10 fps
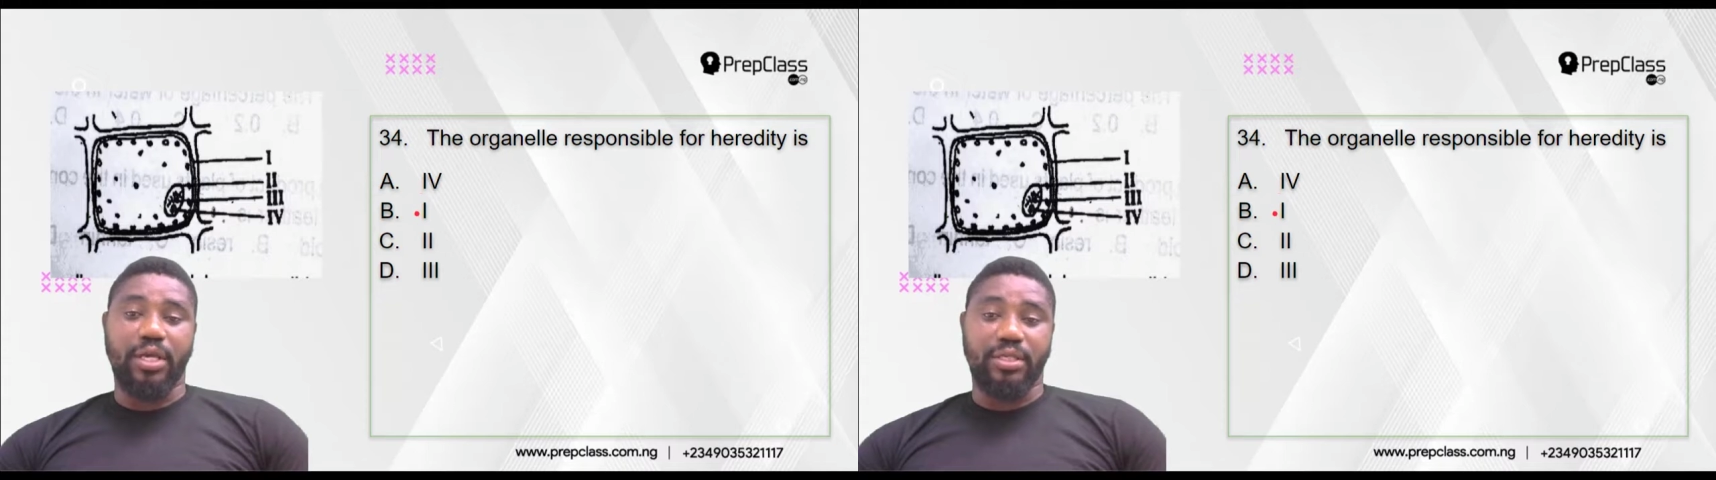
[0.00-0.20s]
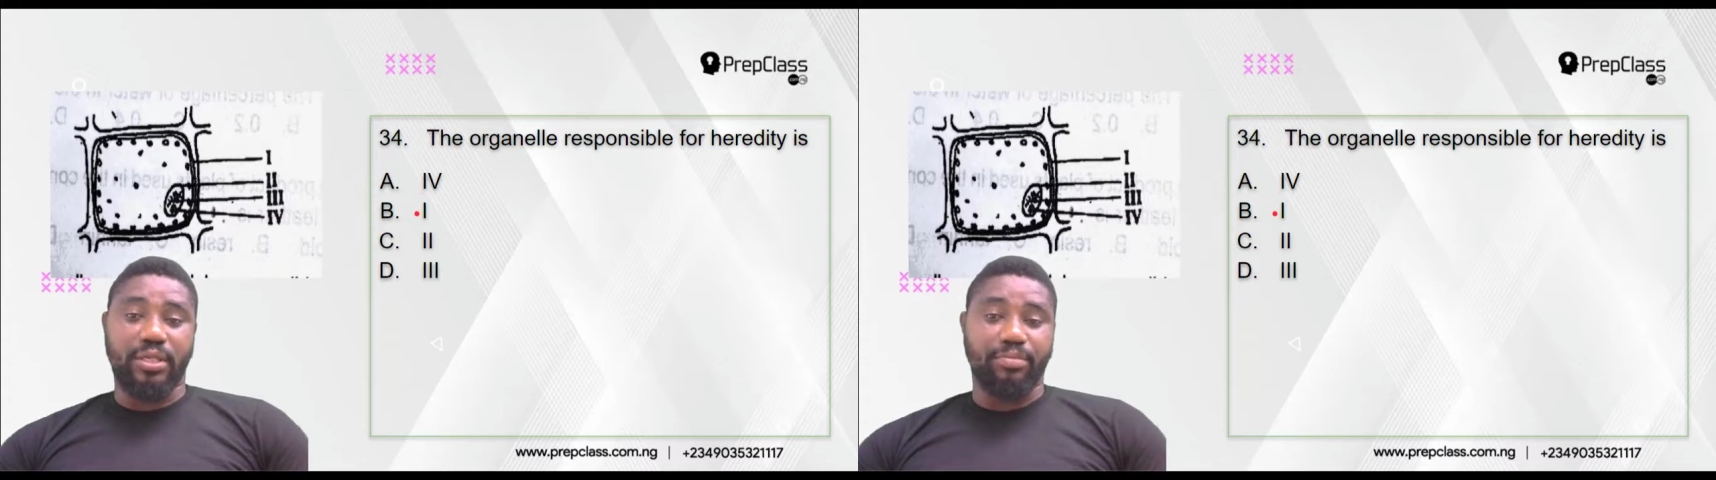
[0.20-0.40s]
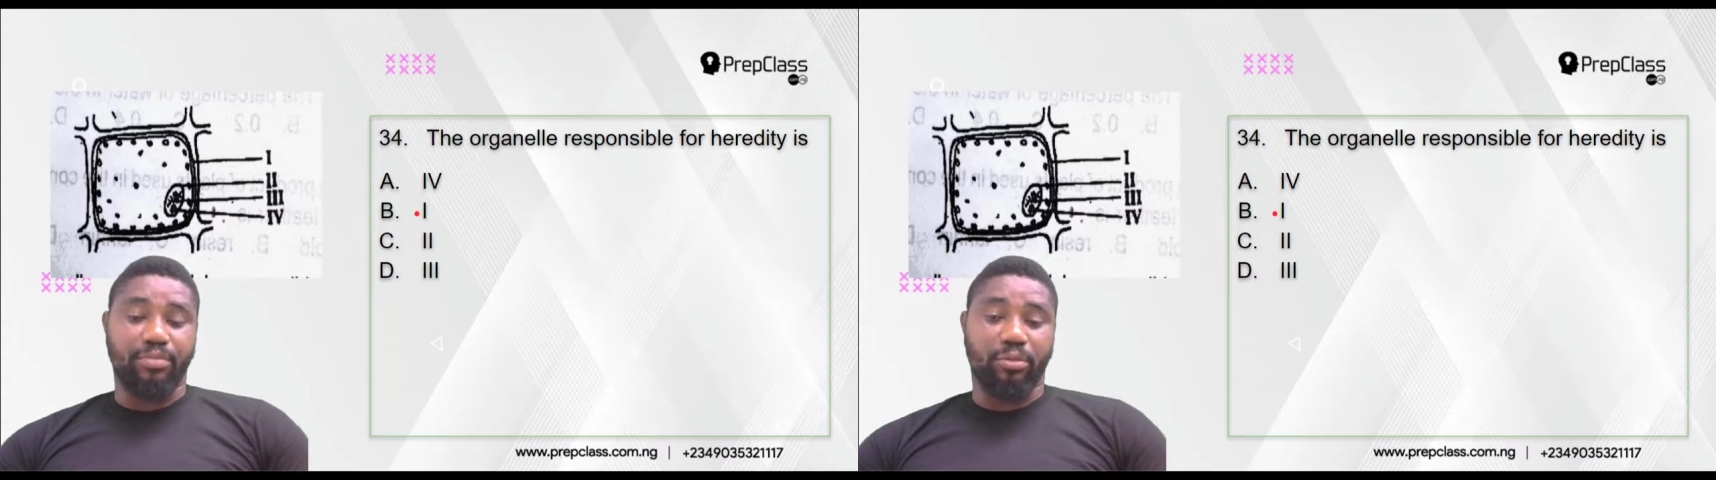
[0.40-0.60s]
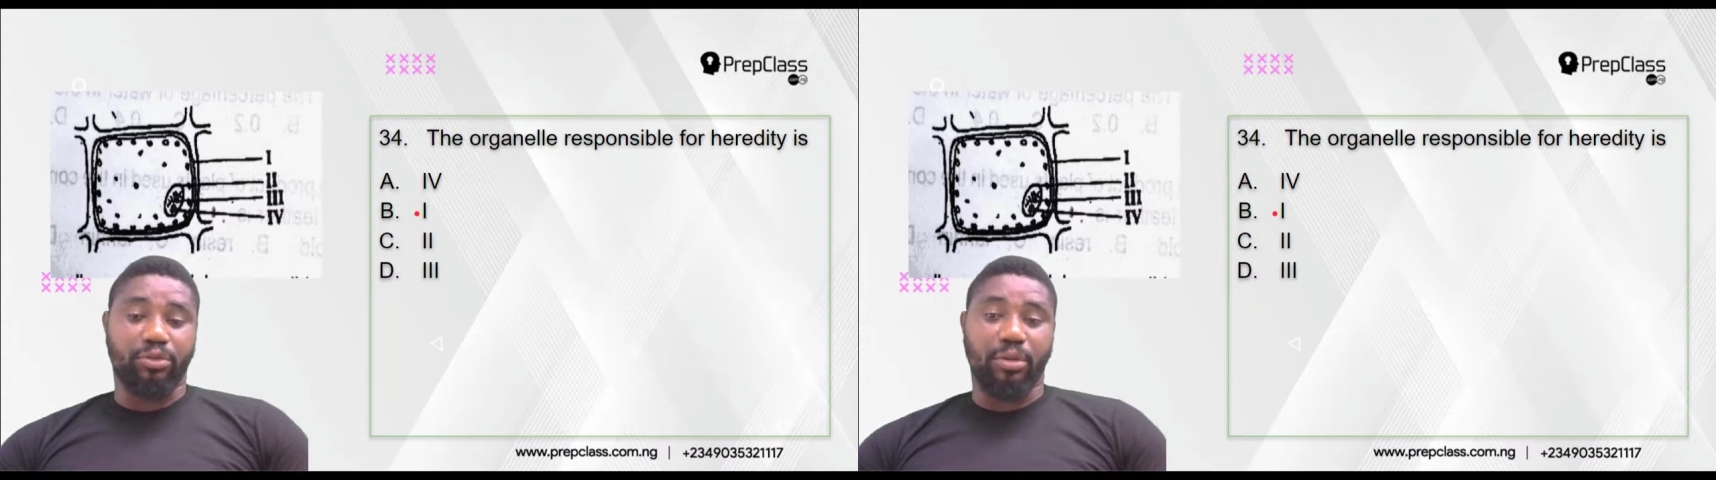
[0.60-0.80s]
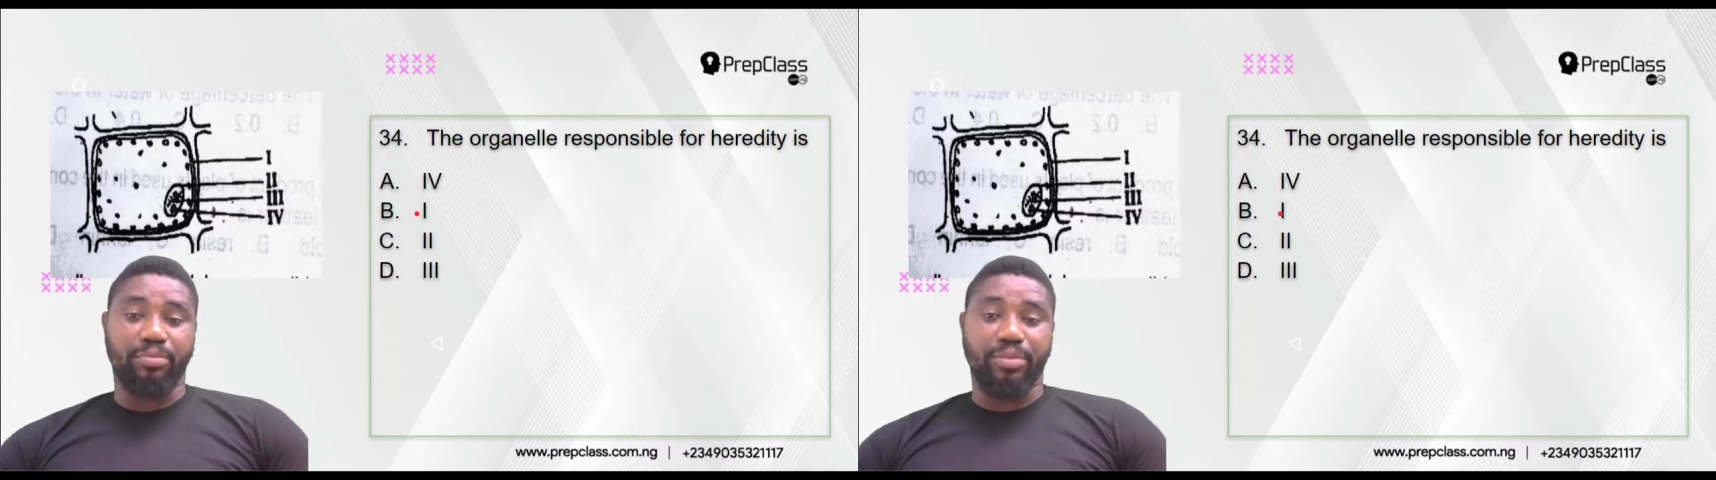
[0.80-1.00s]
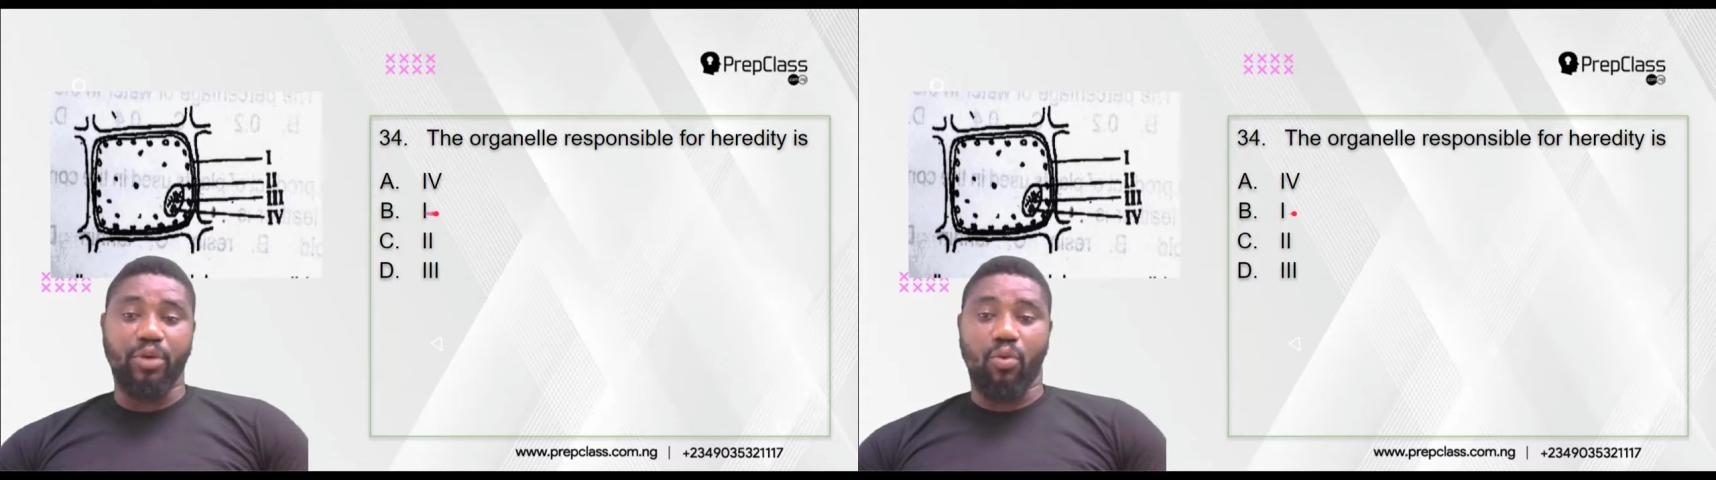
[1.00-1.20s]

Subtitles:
Is it option B,